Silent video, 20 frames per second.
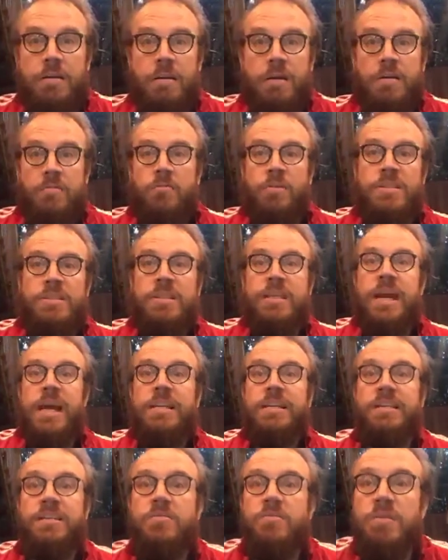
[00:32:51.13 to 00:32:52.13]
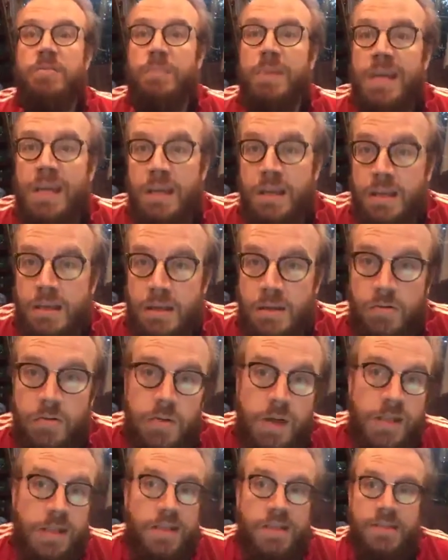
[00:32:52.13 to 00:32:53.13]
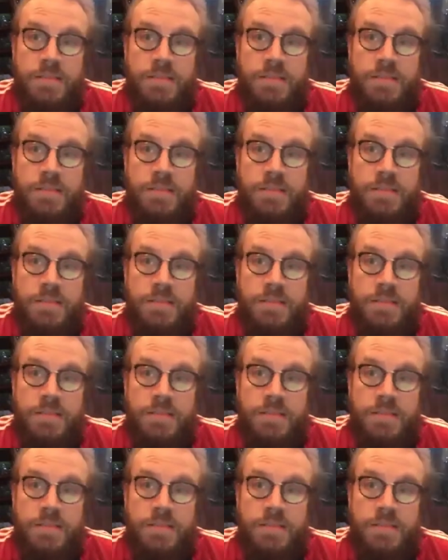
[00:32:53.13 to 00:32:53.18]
What's it got to do with me? Do you want